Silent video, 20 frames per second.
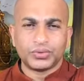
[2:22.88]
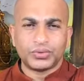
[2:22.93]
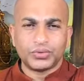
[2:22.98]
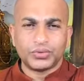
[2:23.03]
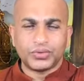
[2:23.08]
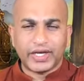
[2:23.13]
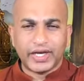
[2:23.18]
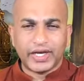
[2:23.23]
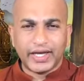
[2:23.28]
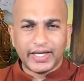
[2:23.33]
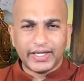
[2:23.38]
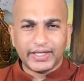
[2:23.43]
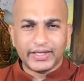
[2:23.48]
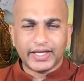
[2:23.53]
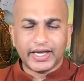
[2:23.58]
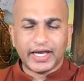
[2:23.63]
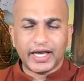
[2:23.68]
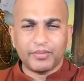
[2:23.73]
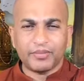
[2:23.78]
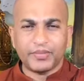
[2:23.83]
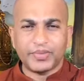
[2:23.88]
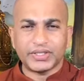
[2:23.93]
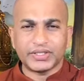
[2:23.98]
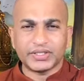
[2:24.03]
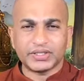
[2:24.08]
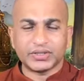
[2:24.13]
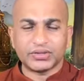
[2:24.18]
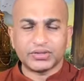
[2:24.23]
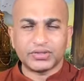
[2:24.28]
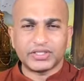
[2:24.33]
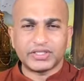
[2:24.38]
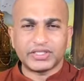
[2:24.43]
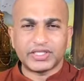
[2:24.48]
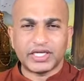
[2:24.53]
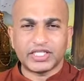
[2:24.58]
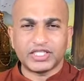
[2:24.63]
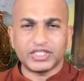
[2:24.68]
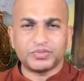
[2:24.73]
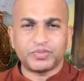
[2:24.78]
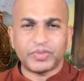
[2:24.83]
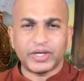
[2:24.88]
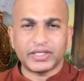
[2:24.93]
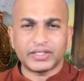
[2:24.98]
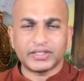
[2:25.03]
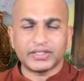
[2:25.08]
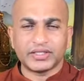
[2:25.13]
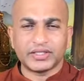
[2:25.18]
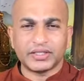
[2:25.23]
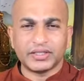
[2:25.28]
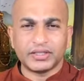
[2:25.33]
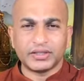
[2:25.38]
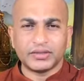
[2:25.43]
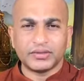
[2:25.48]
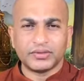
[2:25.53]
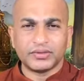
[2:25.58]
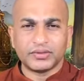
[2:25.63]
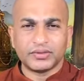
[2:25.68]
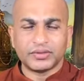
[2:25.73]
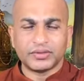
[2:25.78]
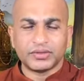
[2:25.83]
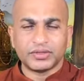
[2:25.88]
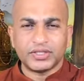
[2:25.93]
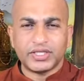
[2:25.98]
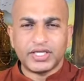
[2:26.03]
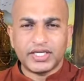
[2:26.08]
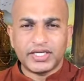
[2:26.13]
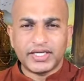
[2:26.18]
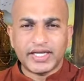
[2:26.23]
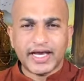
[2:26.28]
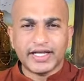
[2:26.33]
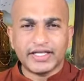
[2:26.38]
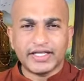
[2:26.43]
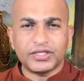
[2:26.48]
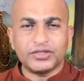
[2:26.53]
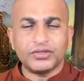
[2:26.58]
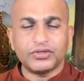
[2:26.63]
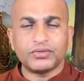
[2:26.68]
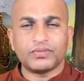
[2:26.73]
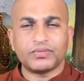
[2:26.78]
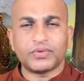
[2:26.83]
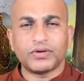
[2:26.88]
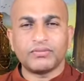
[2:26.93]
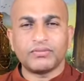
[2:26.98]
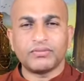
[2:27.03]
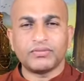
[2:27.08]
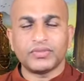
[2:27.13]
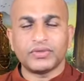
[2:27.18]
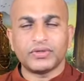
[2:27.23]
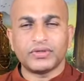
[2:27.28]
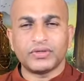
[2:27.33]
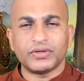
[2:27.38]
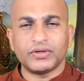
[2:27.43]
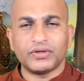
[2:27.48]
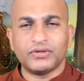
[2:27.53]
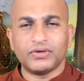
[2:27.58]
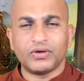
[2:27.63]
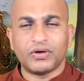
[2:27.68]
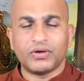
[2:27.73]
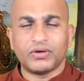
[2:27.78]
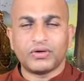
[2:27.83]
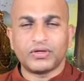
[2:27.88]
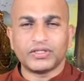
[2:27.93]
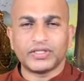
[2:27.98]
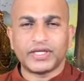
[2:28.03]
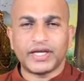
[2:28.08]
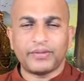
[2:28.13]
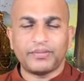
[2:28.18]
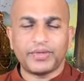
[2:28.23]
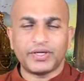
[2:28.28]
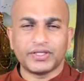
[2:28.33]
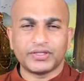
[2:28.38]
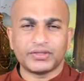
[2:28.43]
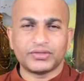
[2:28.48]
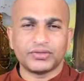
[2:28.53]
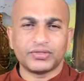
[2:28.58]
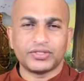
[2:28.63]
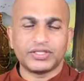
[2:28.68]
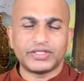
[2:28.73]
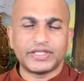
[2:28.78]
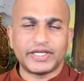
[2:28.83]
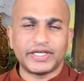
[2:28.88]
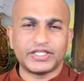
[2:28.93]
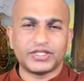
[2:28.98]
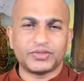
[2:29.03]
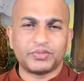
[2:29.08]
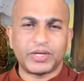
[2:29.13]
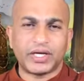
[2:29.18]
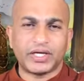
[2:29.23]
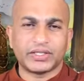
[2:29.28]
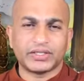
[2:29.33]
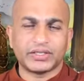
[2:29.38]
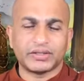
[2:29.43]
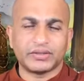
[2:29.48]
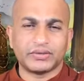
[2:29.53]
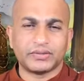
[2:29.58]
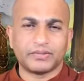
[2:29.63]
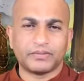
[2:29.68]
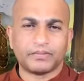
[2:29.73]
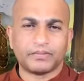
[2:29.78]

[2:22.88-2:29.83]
to gain the happiness or the satisfaction, detach you from your own happiness or the satisfaction.